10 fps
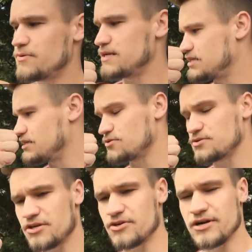which he's
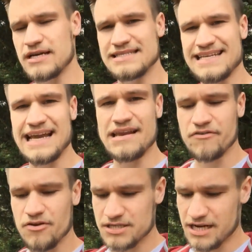also got his daily
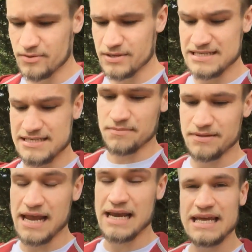vlog channel, which is Seb
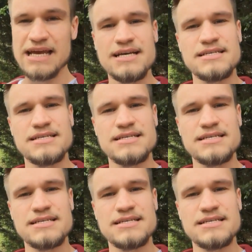Daily,